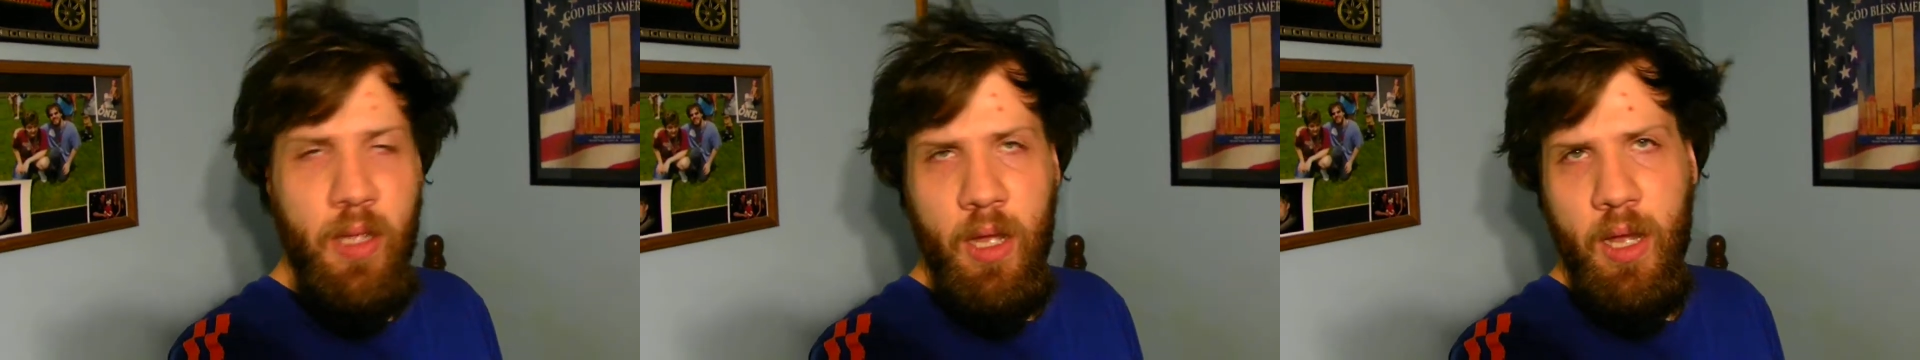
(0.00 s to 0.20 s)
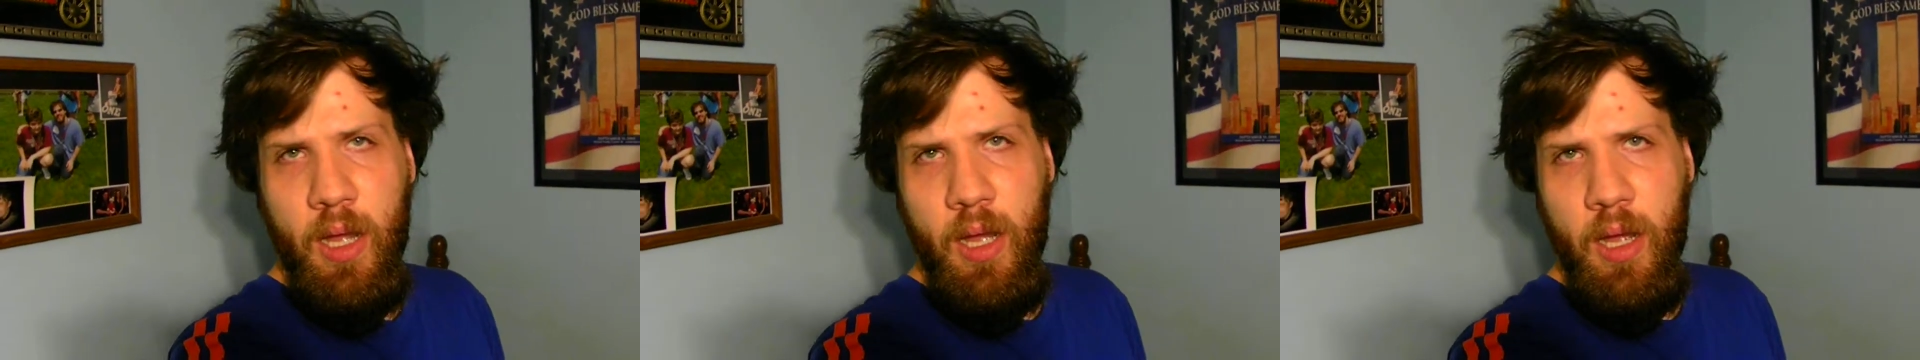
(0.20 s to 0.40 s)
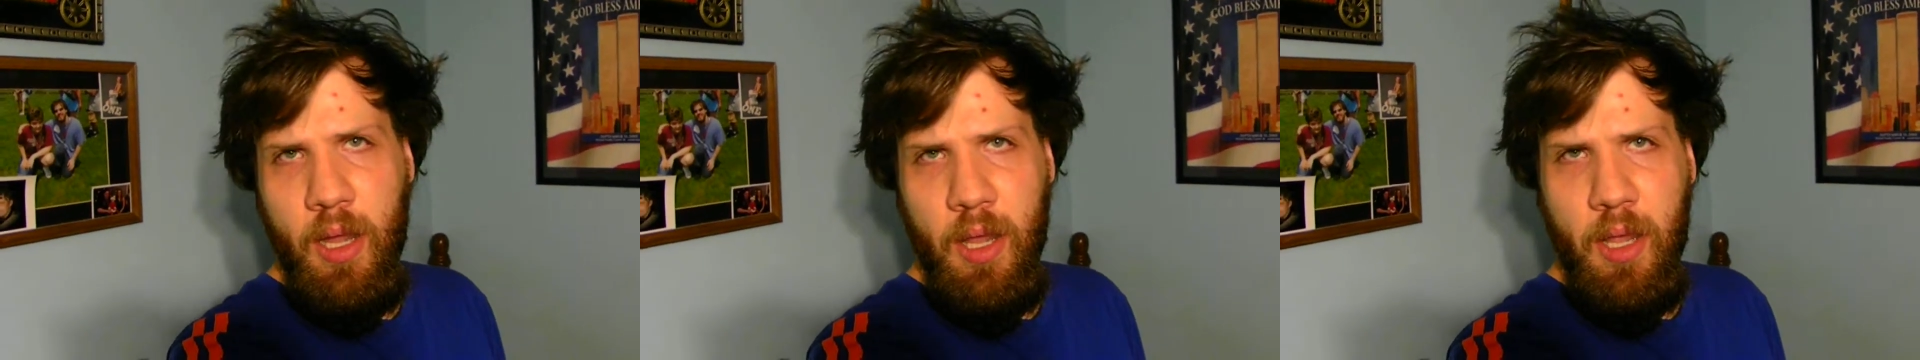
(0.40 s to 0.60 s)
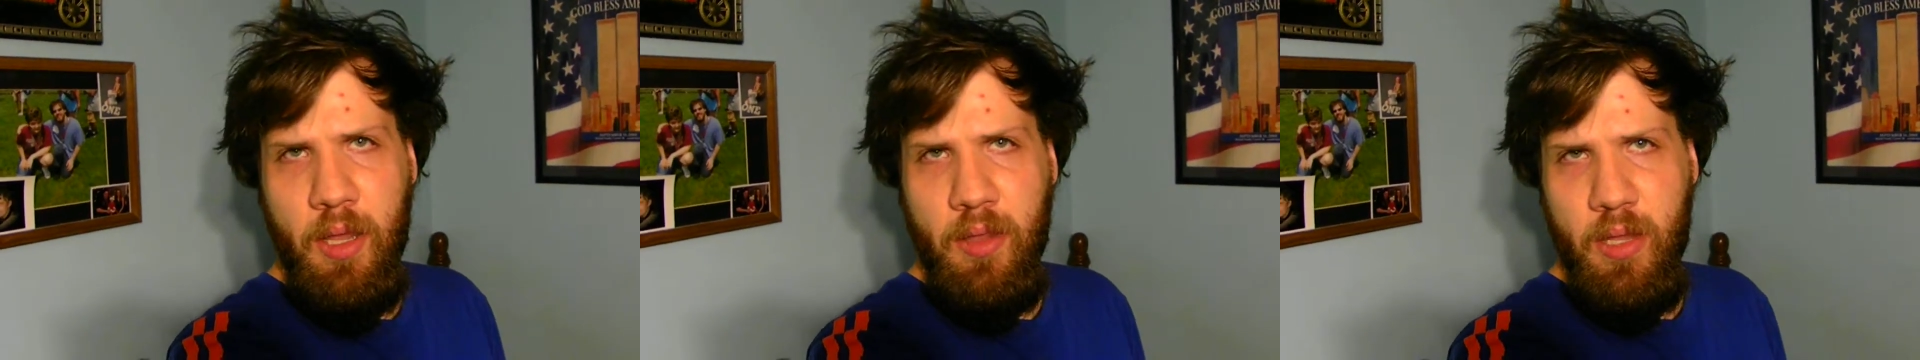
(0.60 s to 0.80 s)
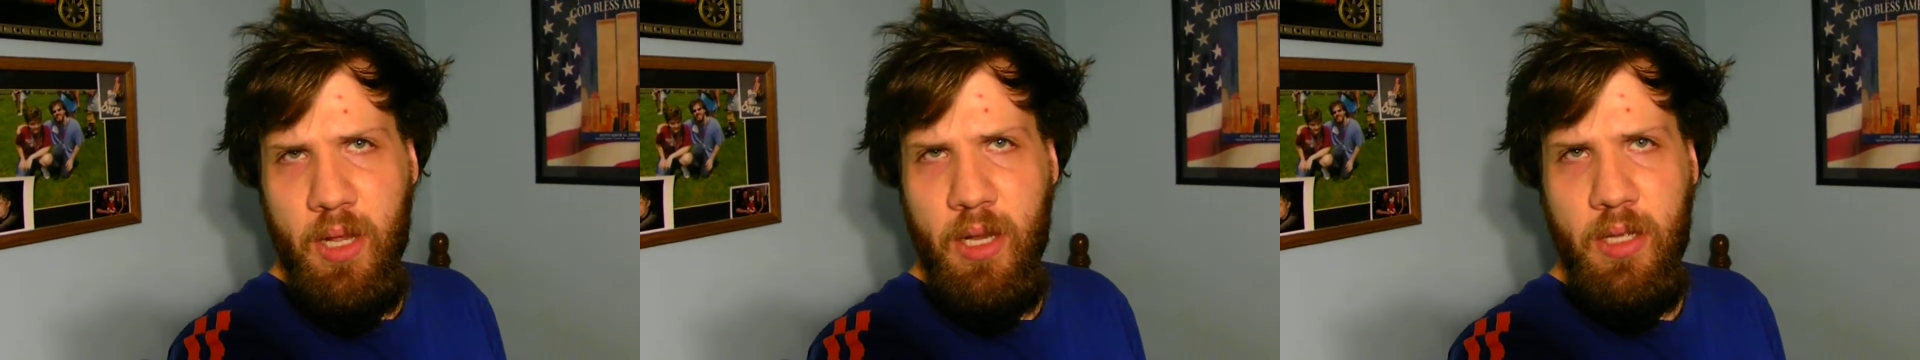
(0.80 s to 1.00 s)
uh, a
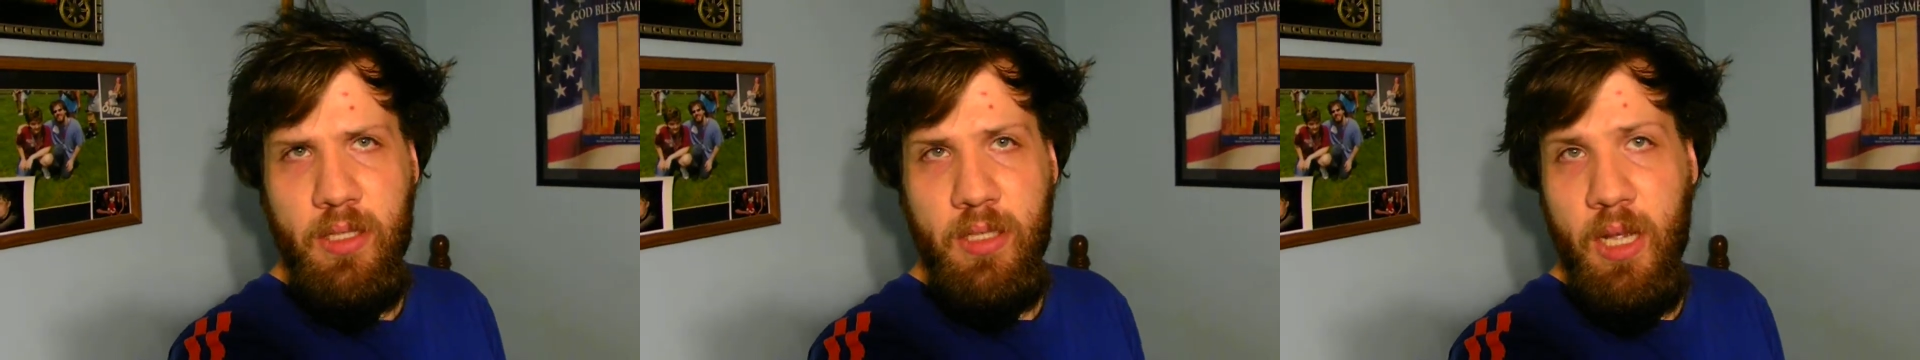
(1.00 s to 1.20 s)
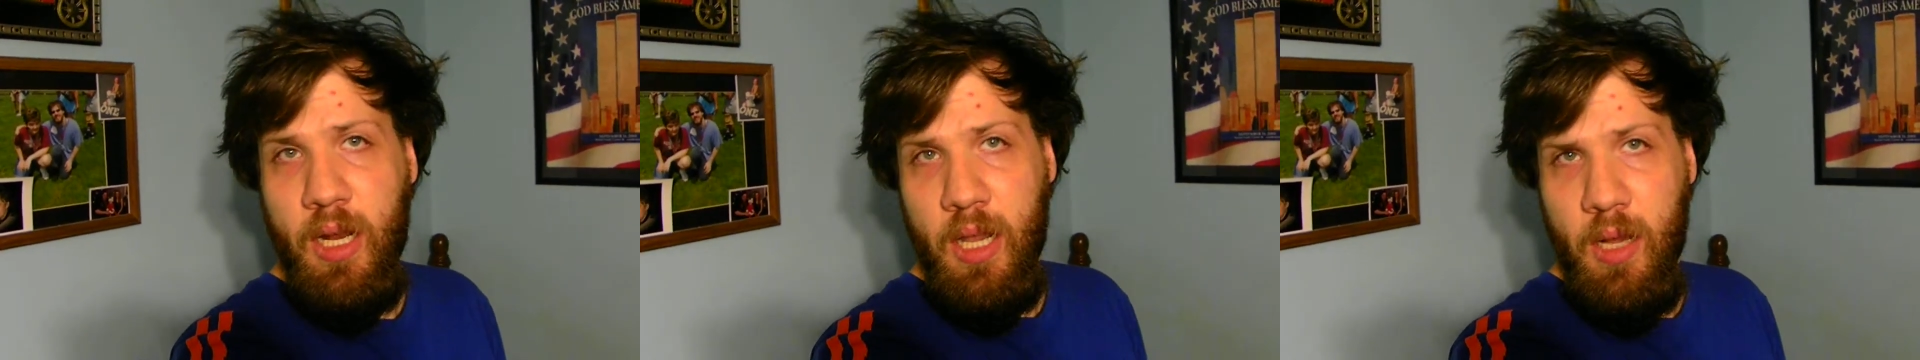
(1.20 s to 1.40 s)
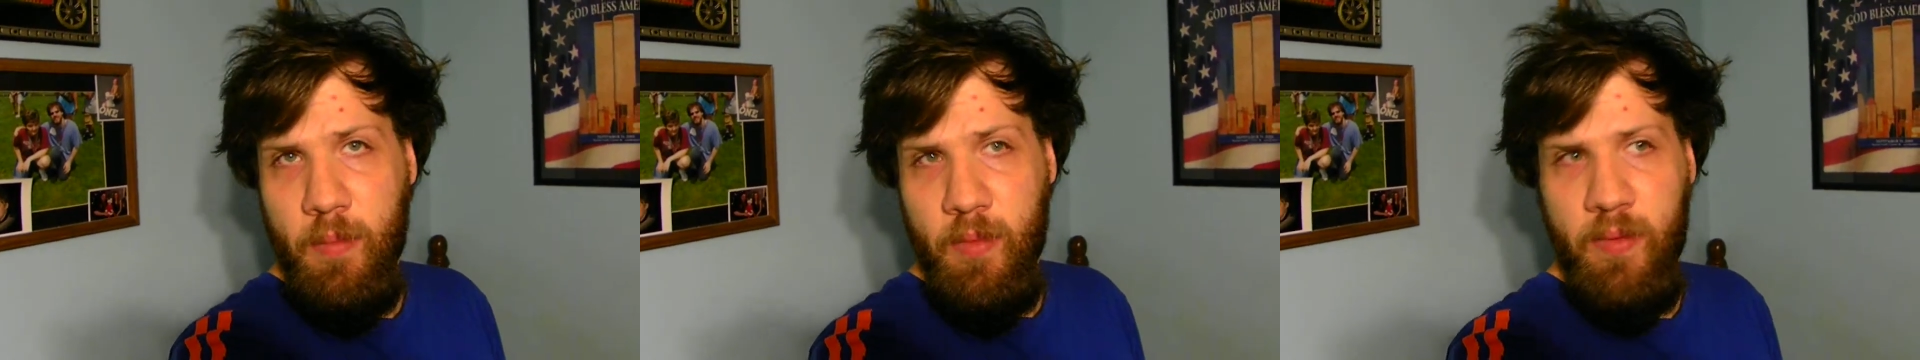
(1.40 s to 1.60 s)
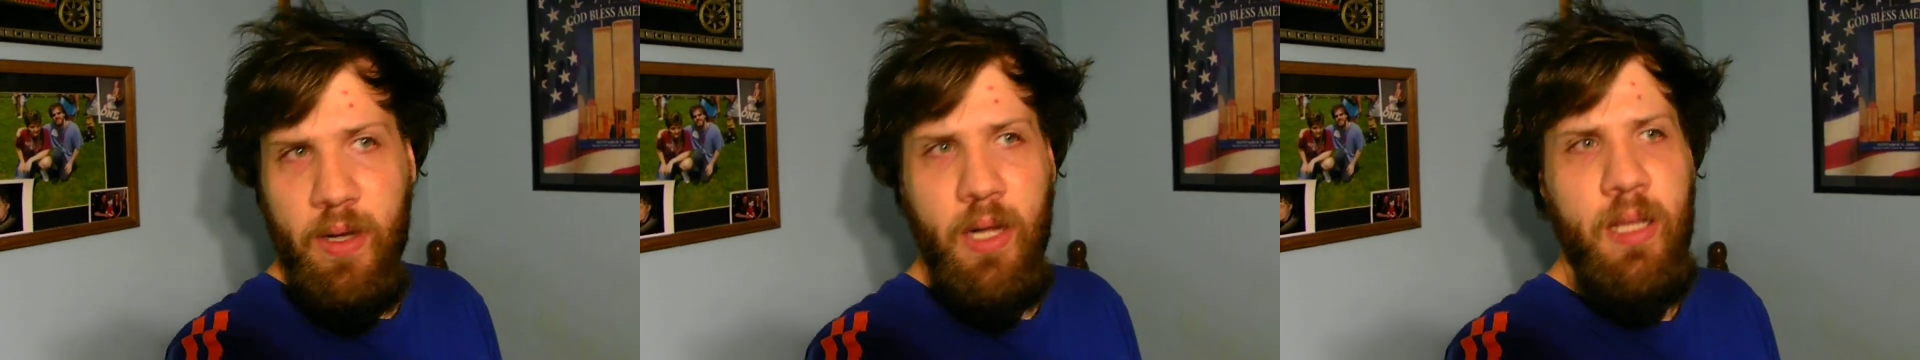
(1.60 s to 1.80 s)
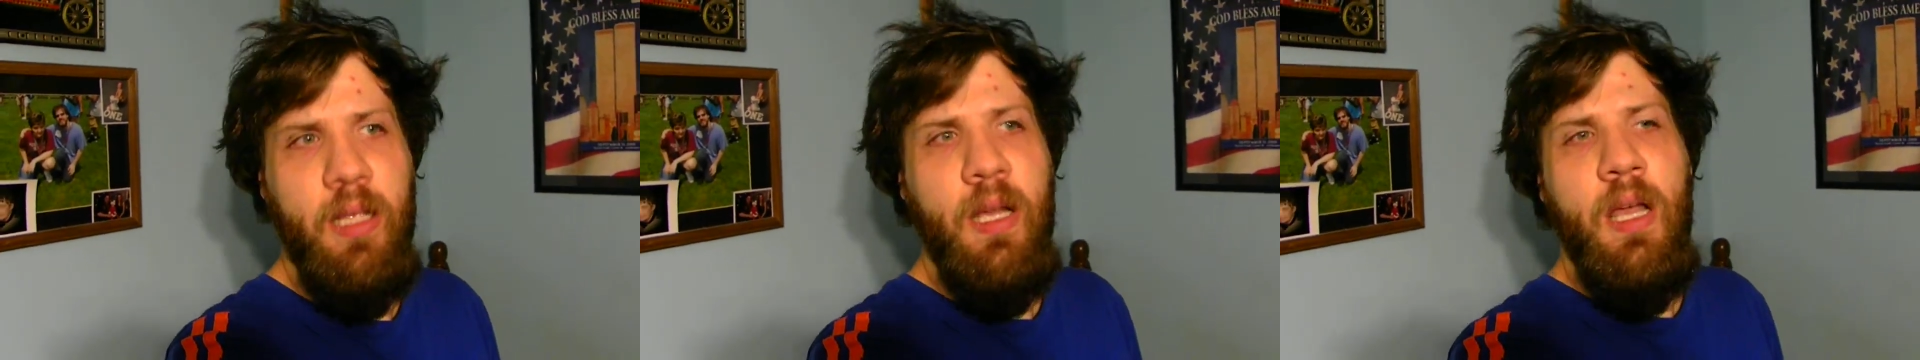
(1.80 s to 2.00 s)
antenna that's not
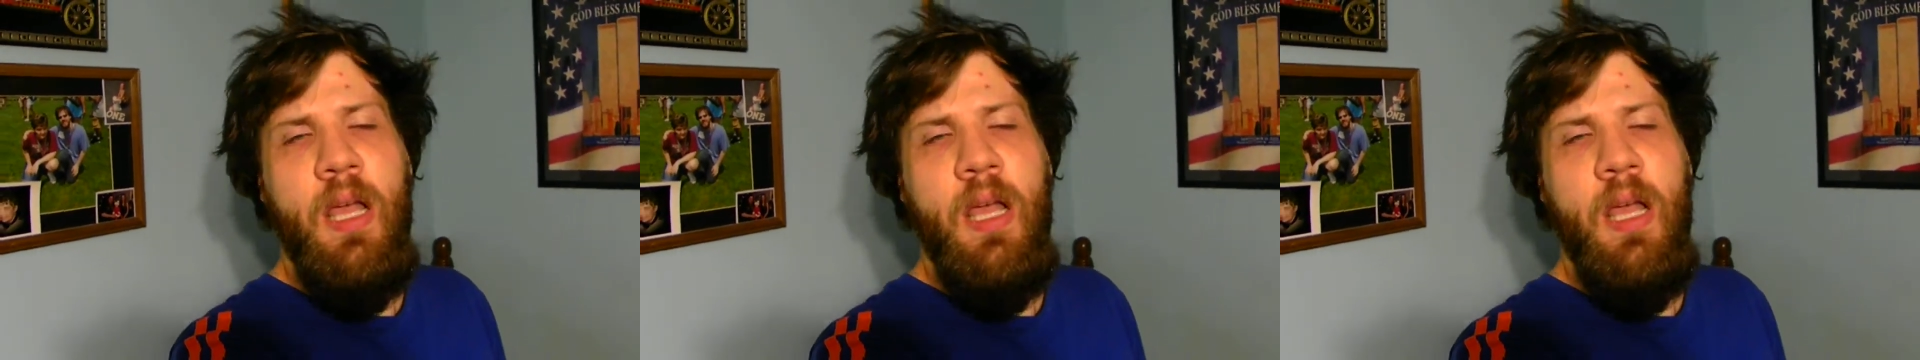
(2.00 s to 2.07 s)
amplified,